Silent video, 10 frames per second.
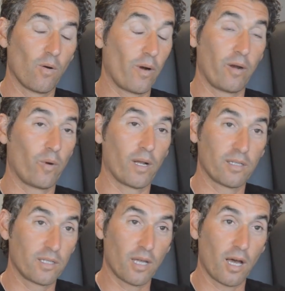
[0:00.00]
or anyone
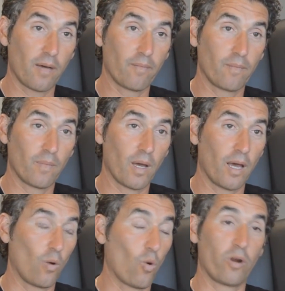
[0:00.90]
else's time
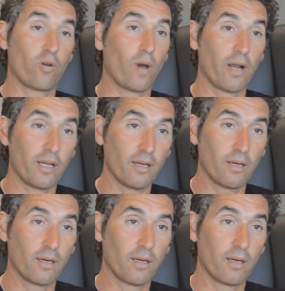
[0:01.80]
or your money